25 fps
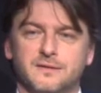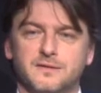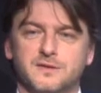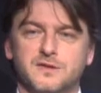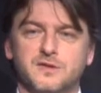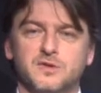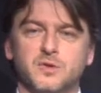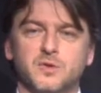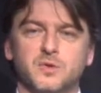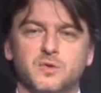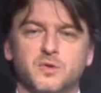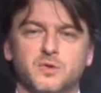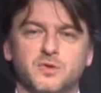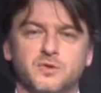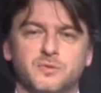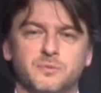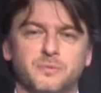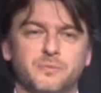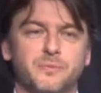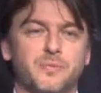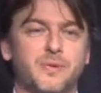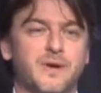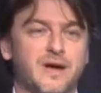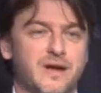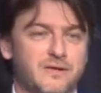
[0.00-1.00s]
so-called
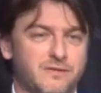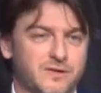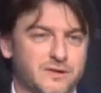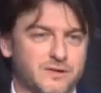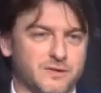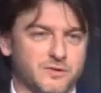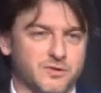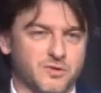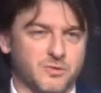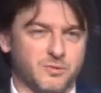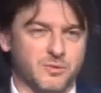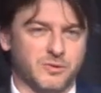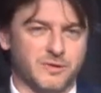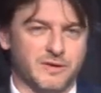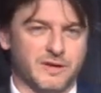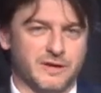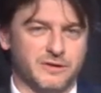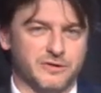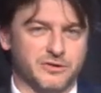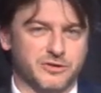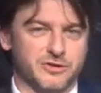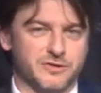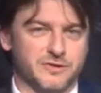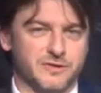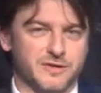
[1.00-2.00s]
private
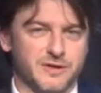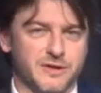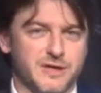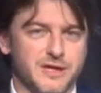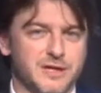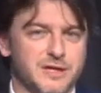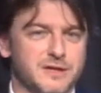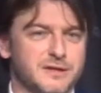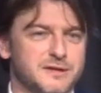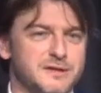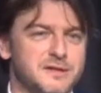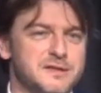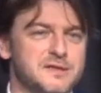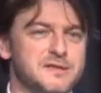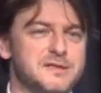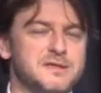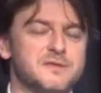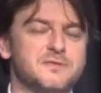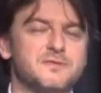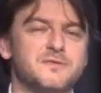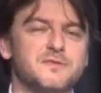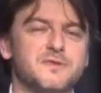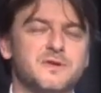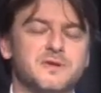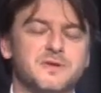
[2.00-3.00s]
accommodation. This is a
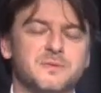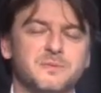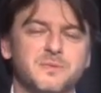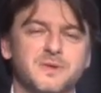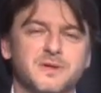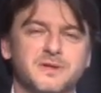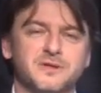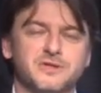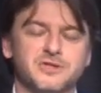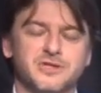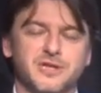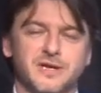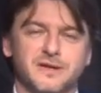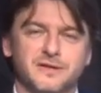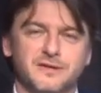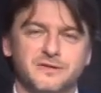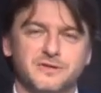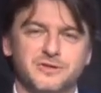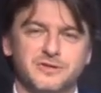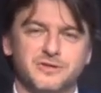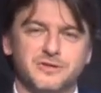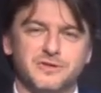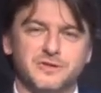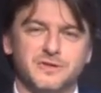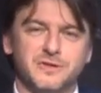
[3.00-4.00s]
very big
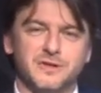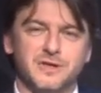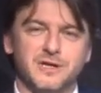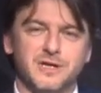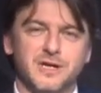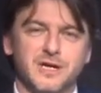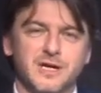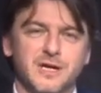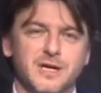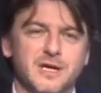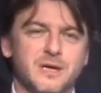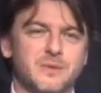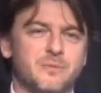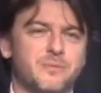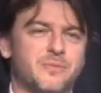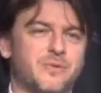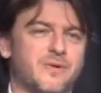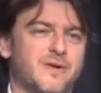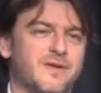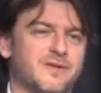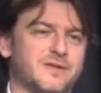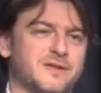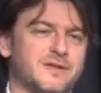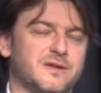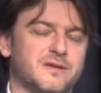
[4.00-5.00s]
challenge.
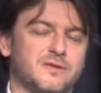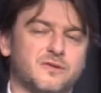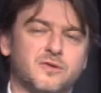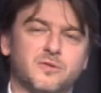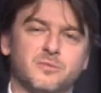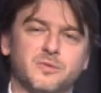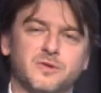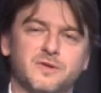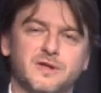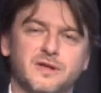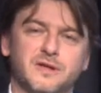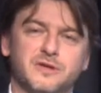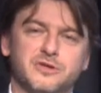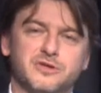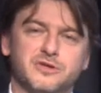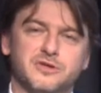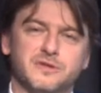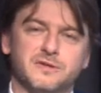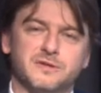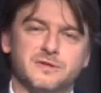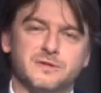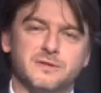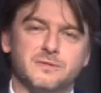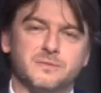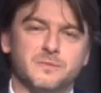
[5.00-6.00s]
Private
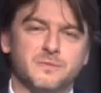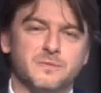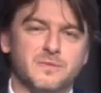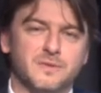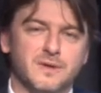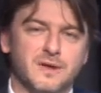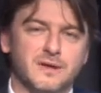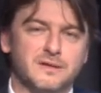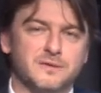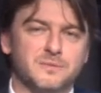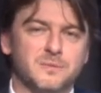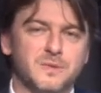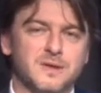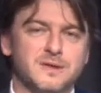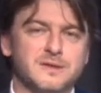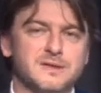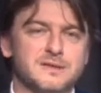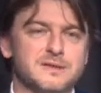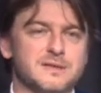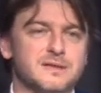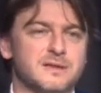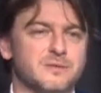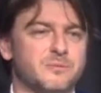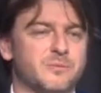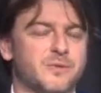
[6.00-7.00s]
accommodation, it means
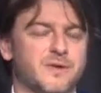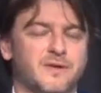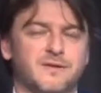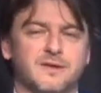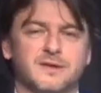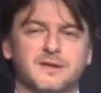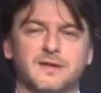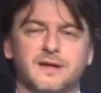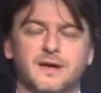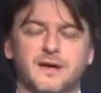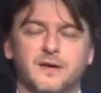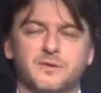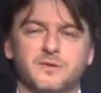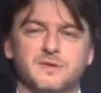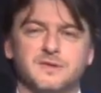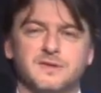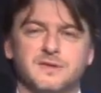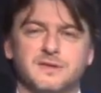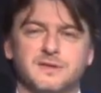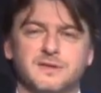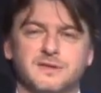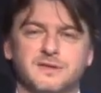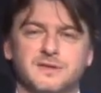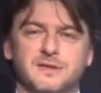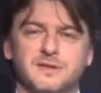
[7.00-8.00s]
the private
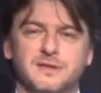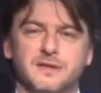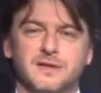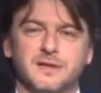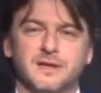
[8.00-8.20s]
houses